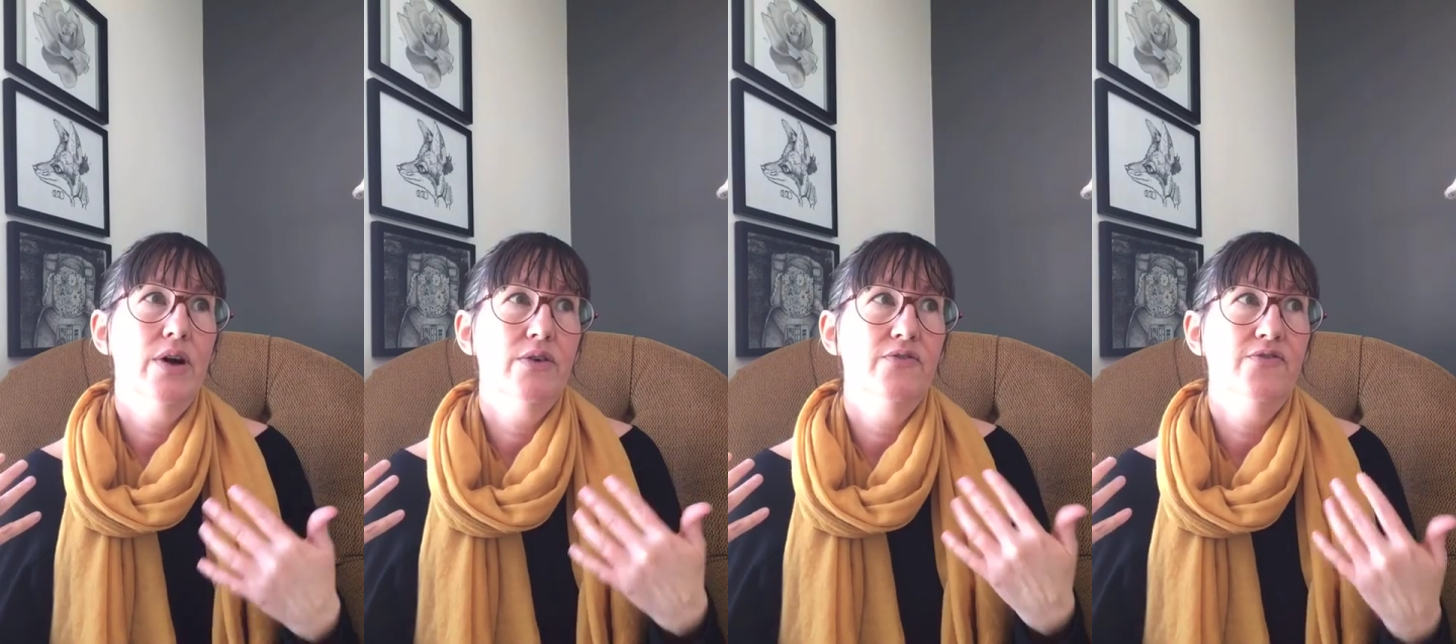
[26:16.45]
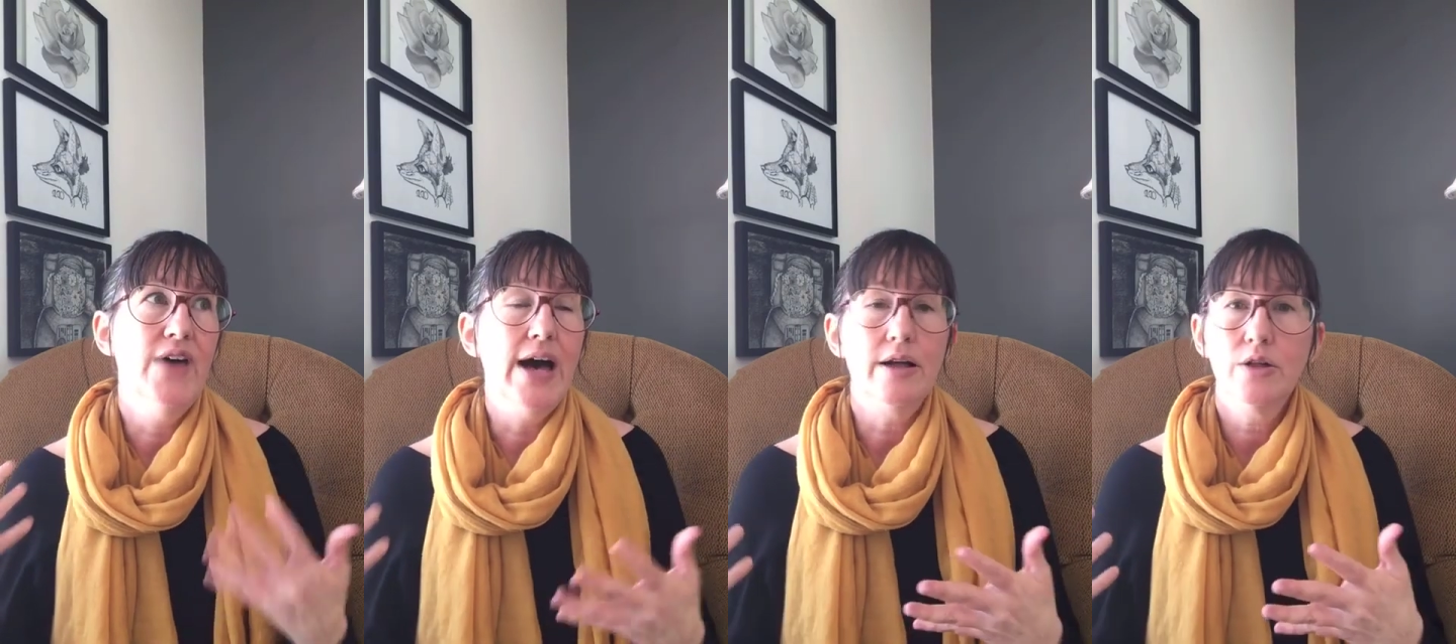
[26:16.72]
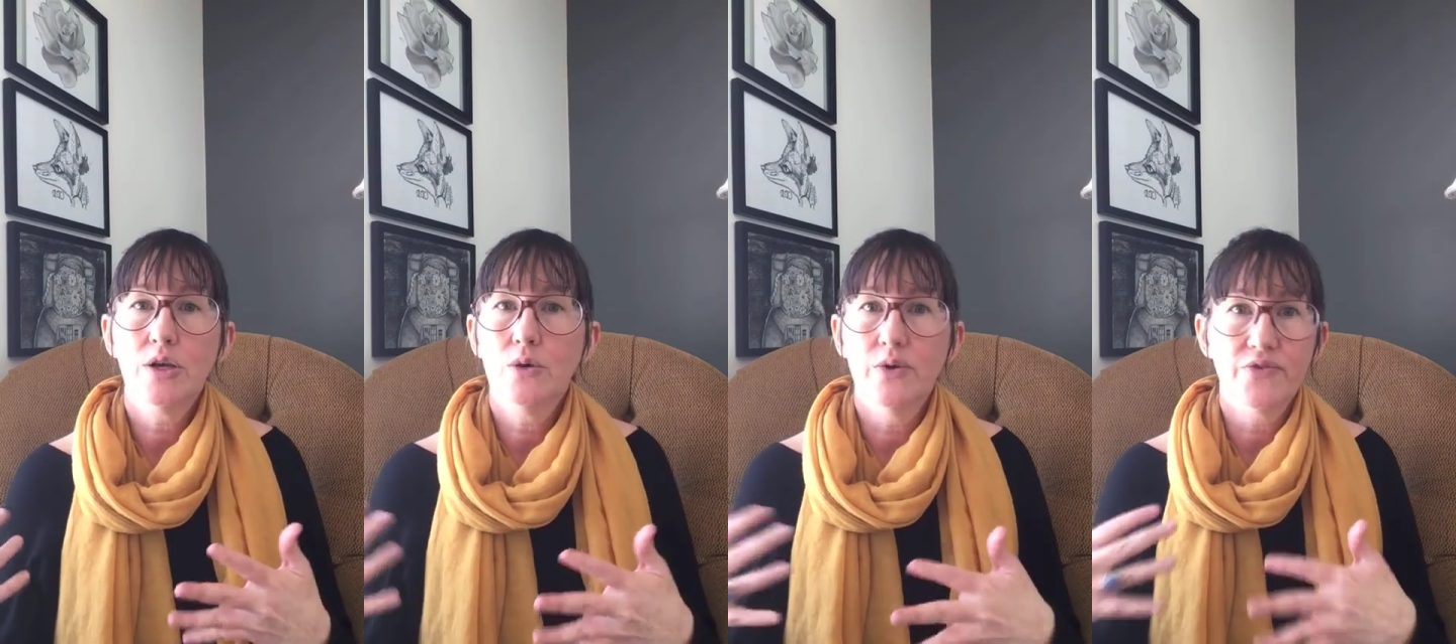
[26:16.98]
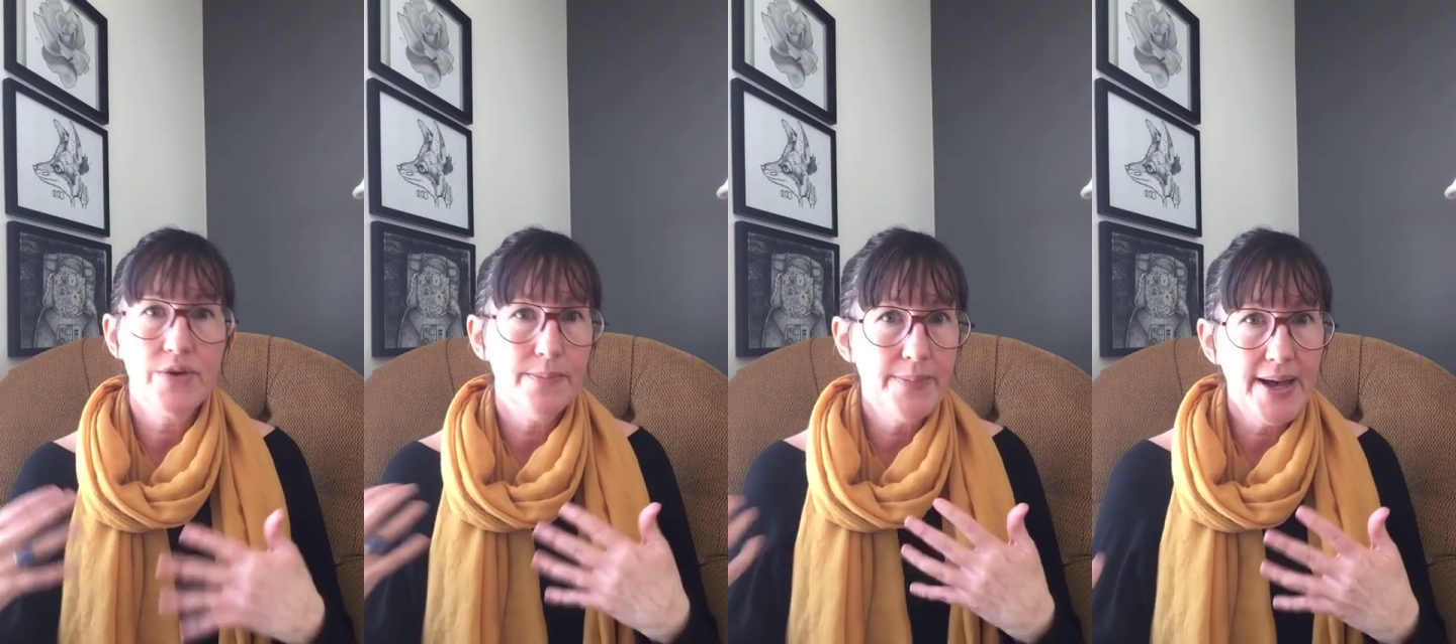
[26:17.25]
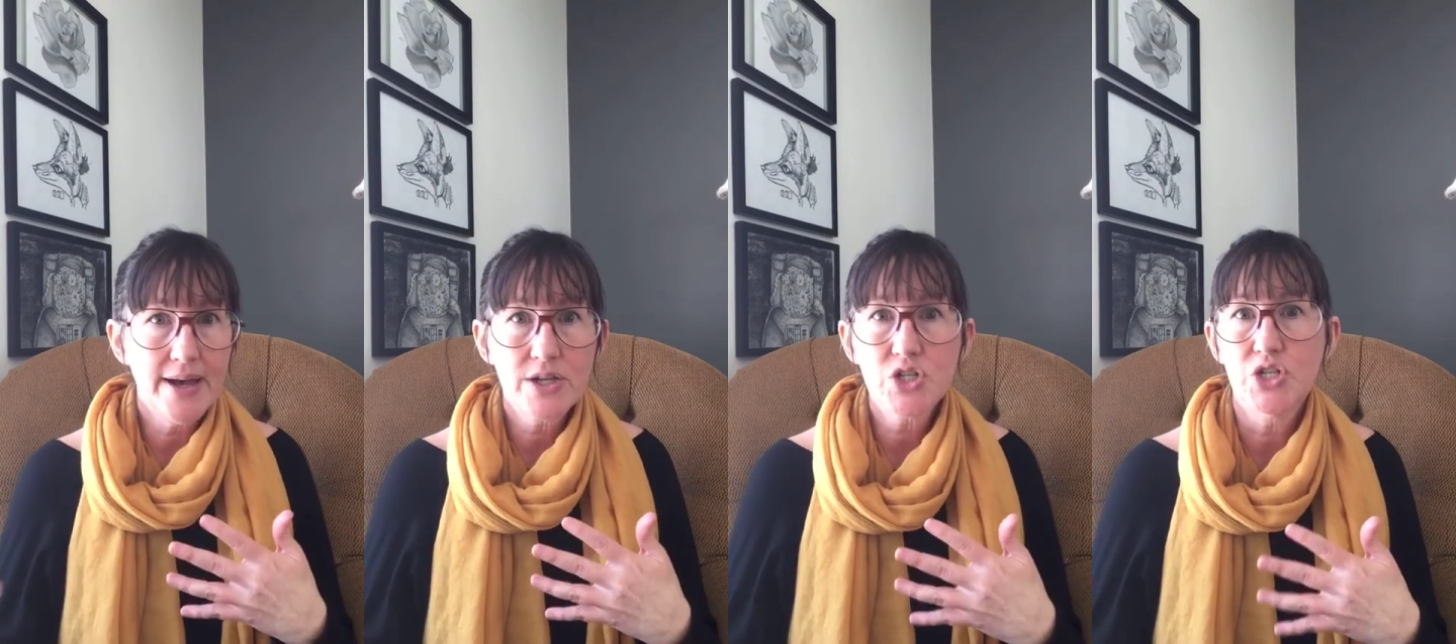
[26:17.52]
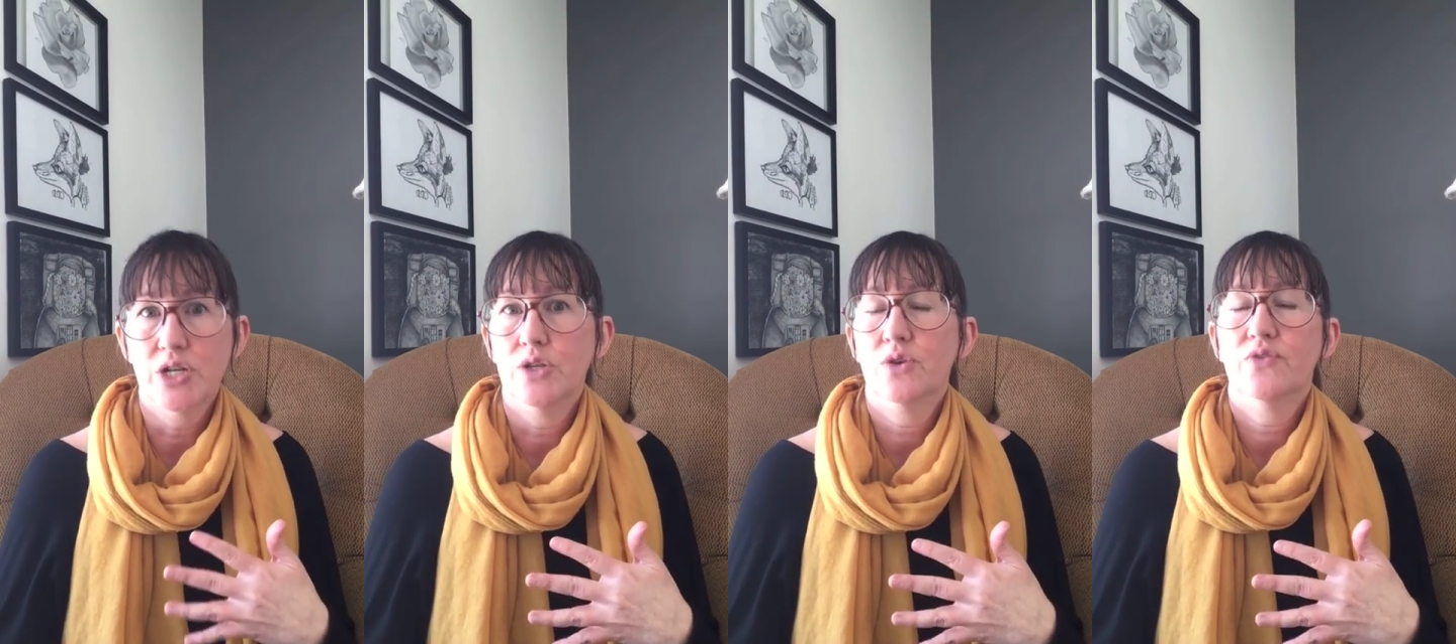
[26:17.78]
a value of compassion,